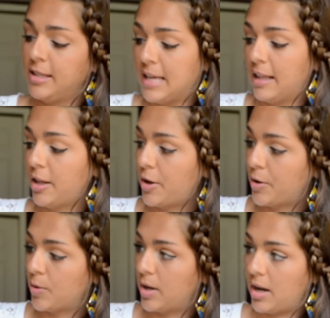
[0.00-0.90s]

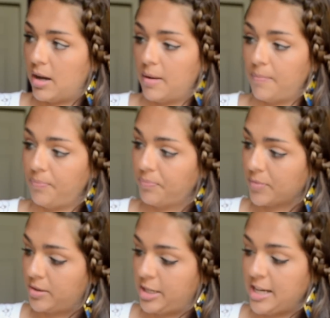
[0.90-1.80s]
yellow um,
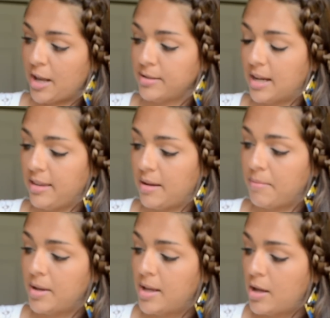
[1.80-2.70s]
details on them.